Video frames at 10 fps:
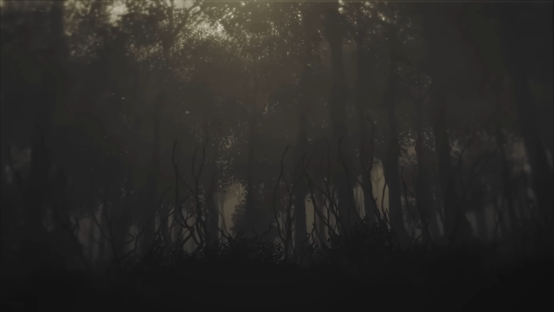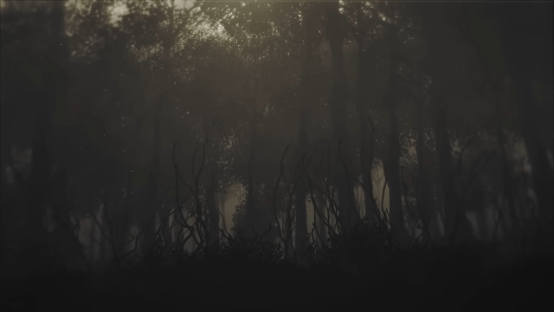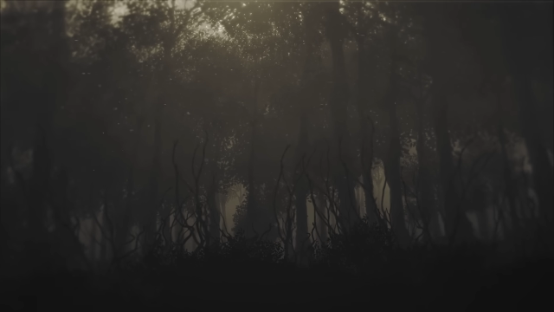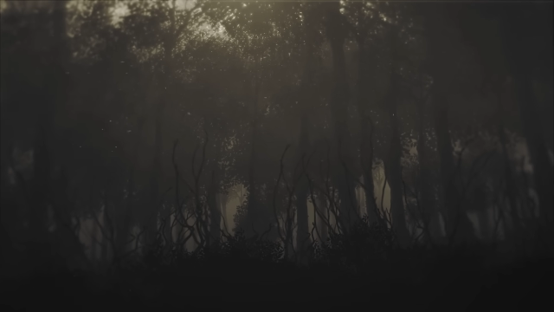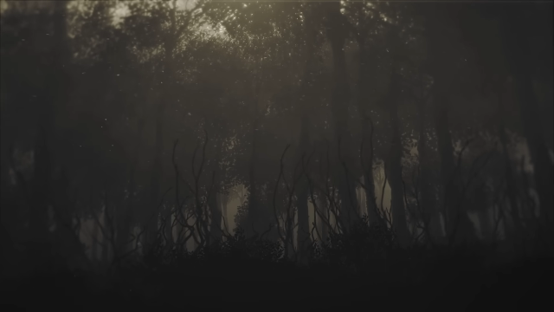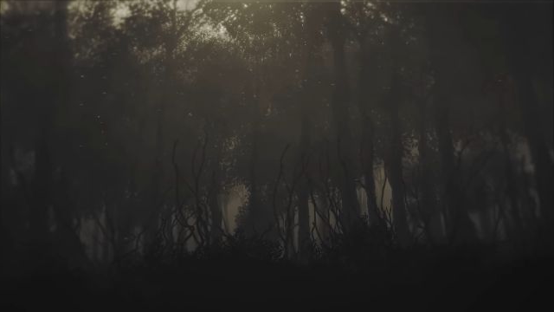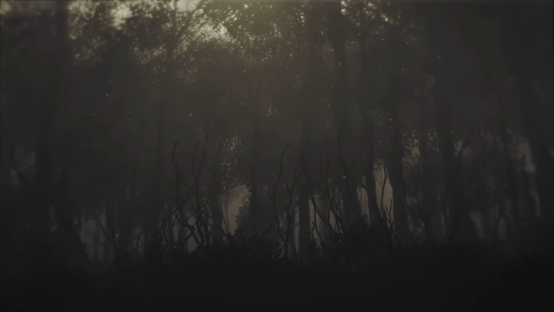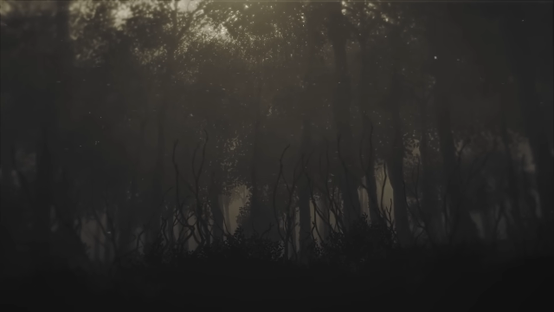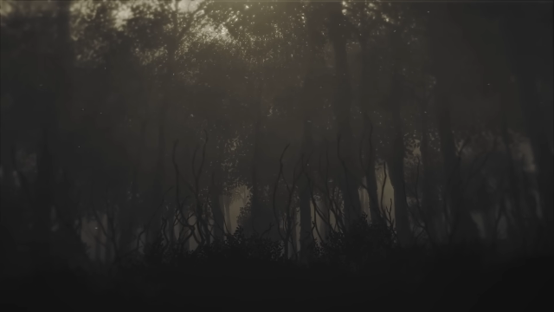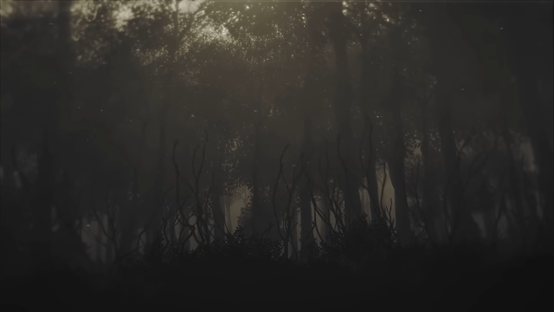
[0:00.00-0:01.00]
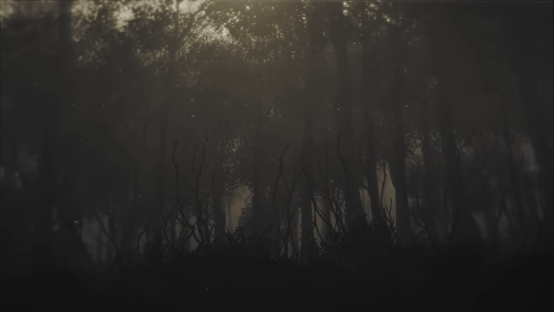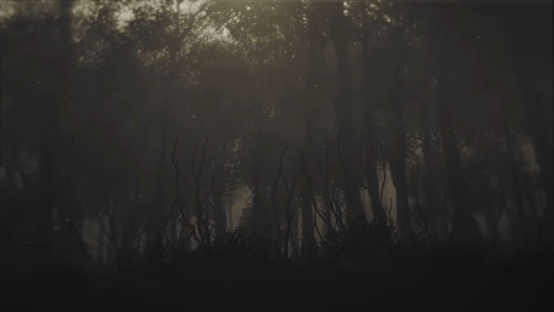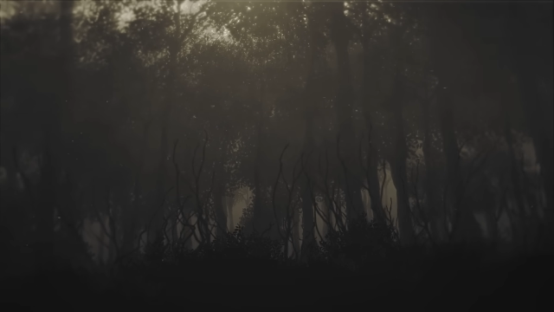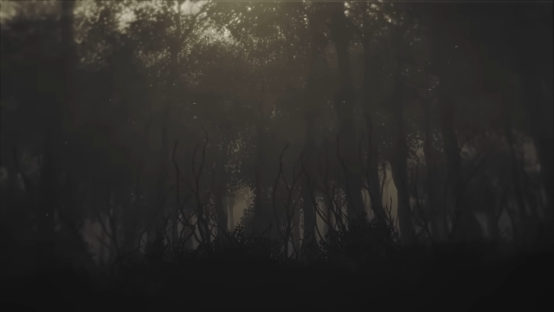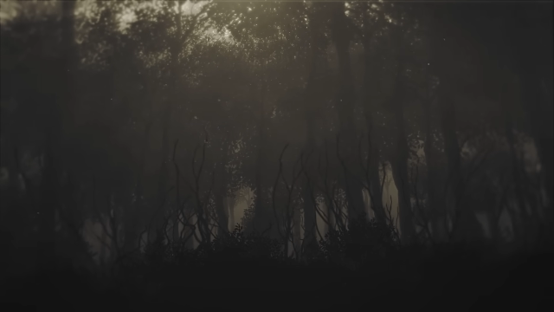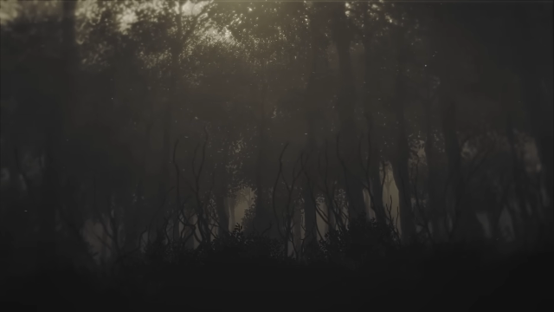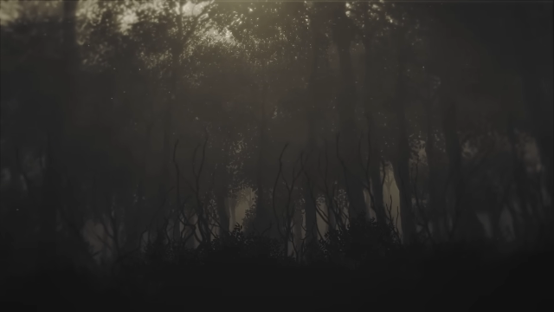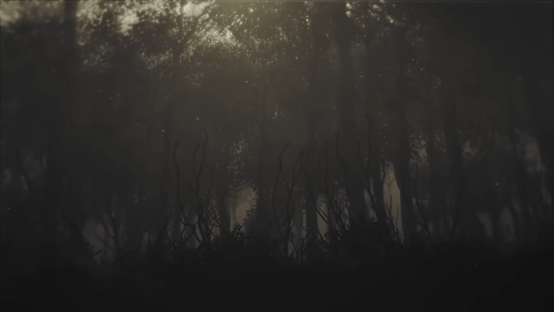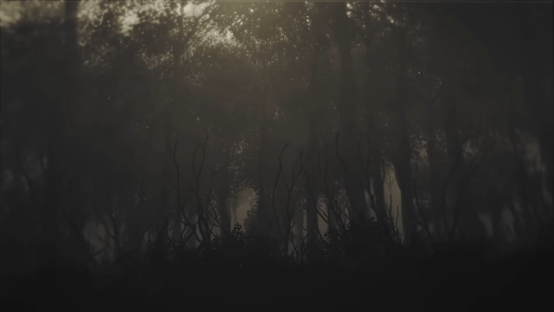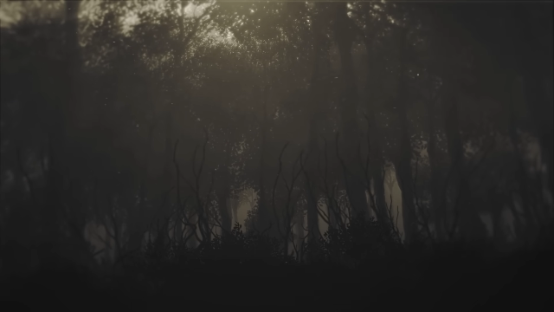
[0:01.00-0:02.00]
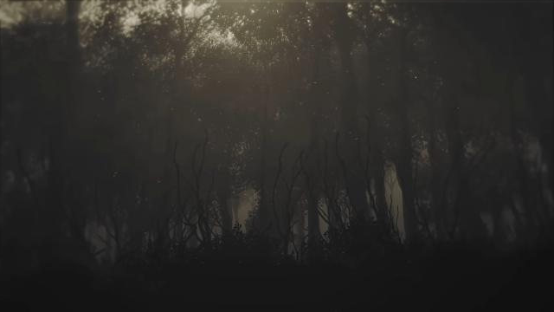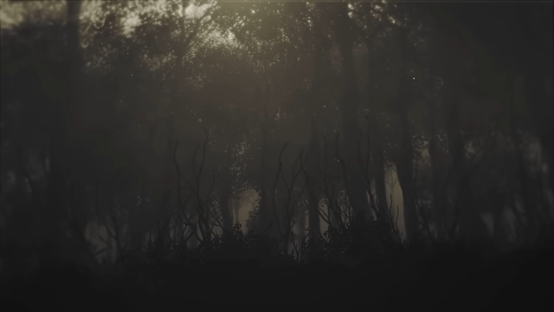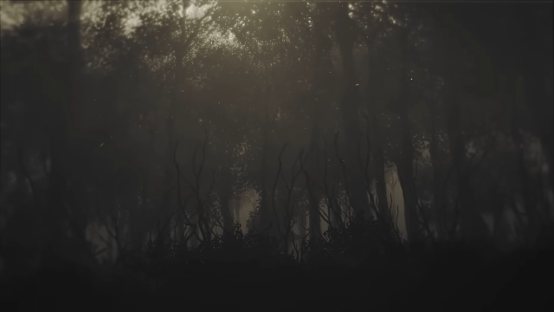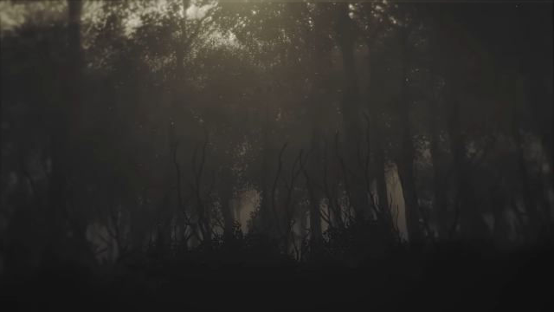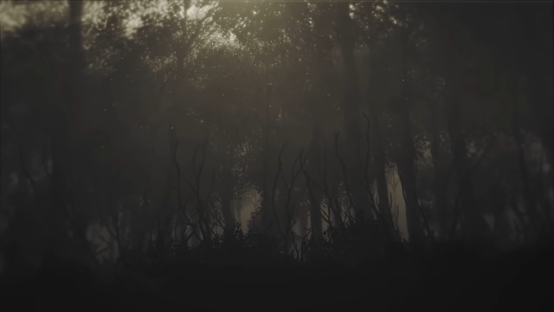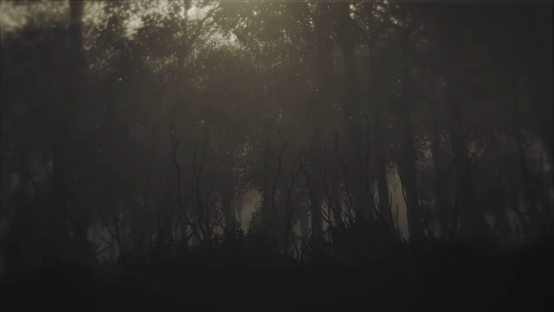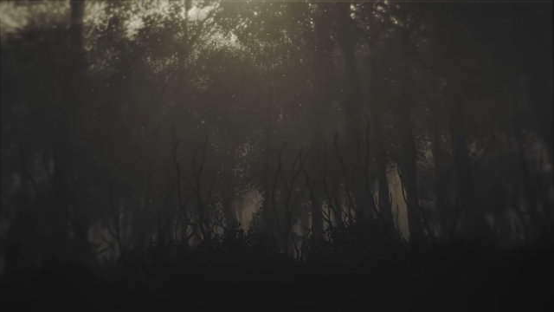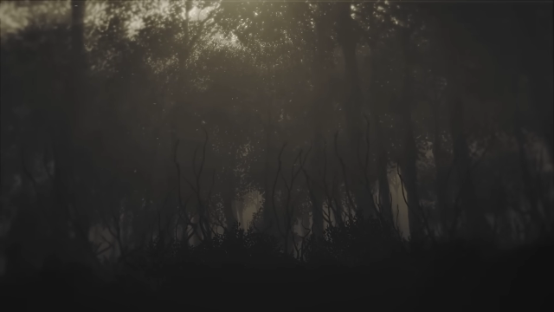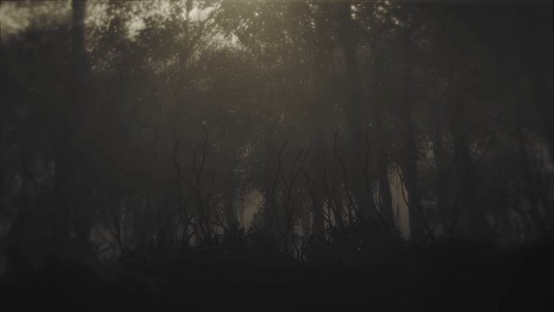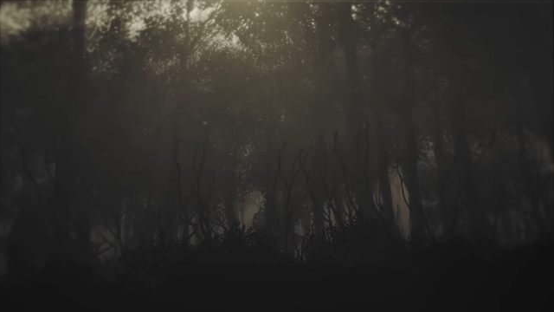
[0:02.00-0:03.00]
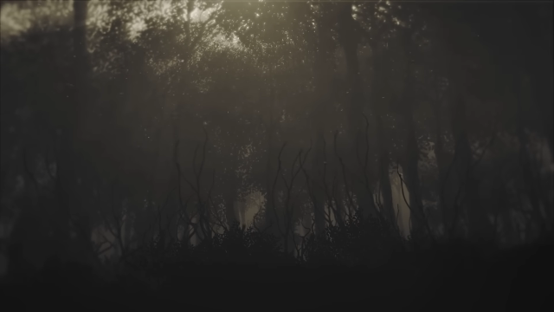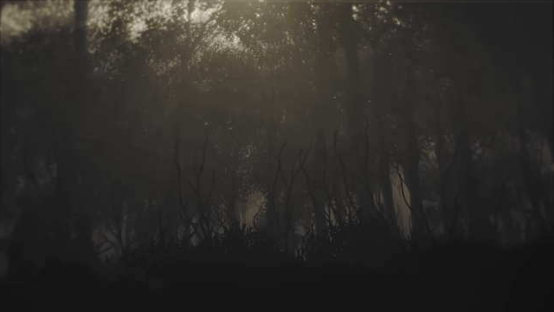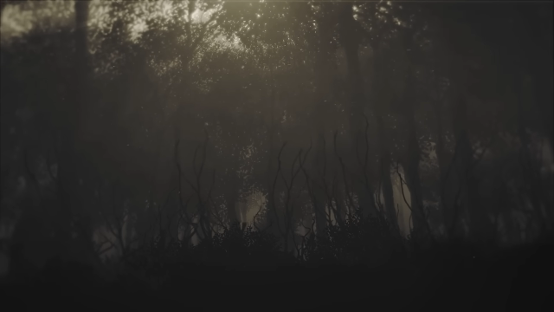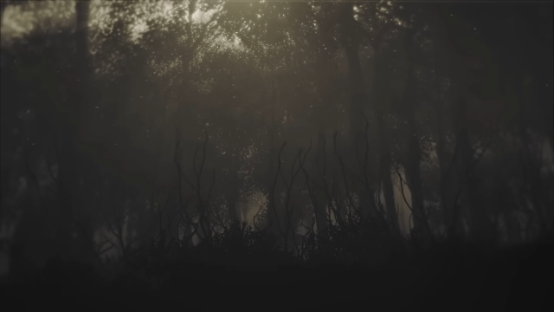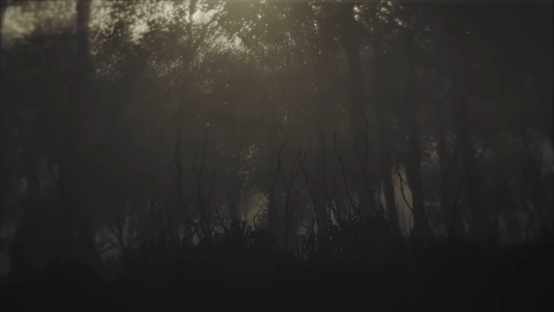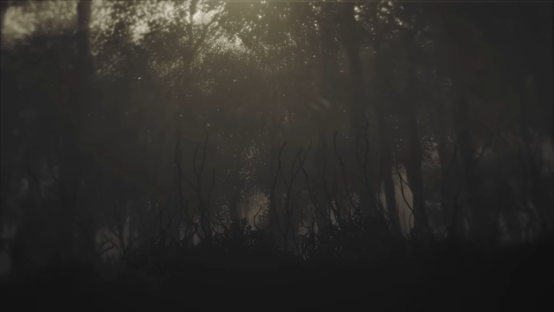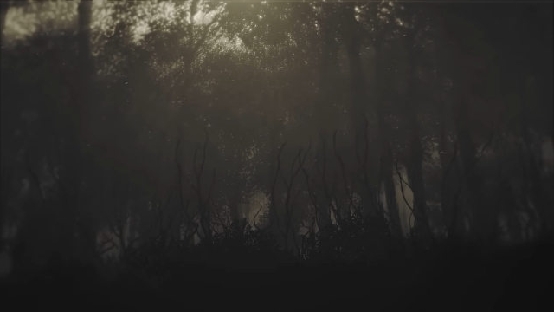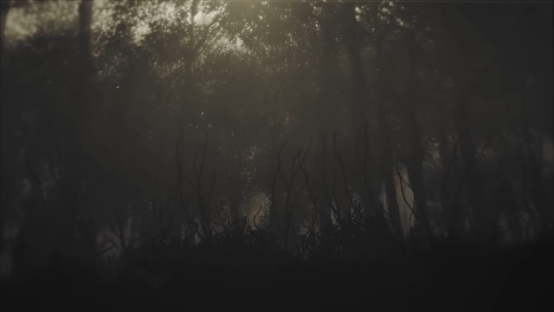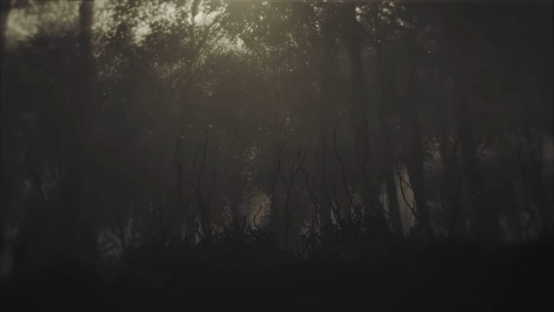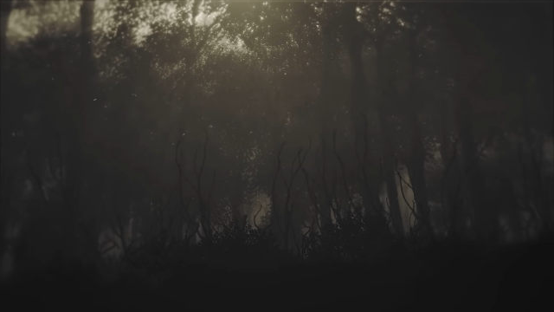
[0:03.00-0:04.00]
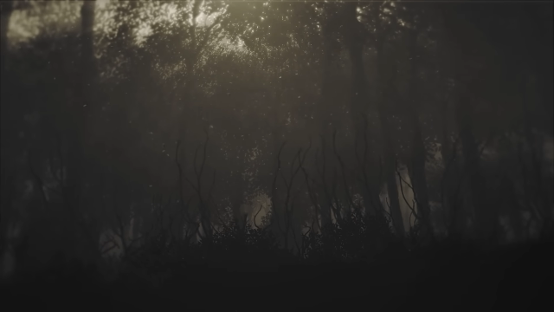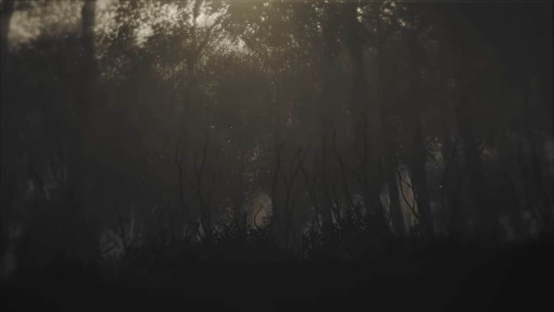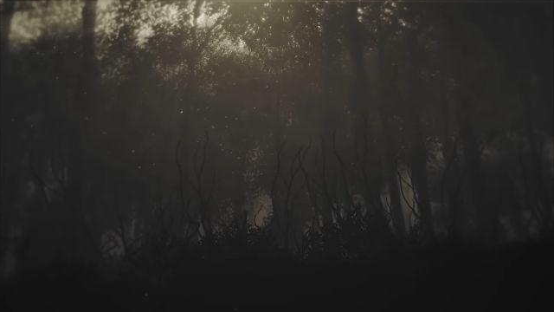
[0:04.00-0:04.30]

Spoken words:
(no speaker visible)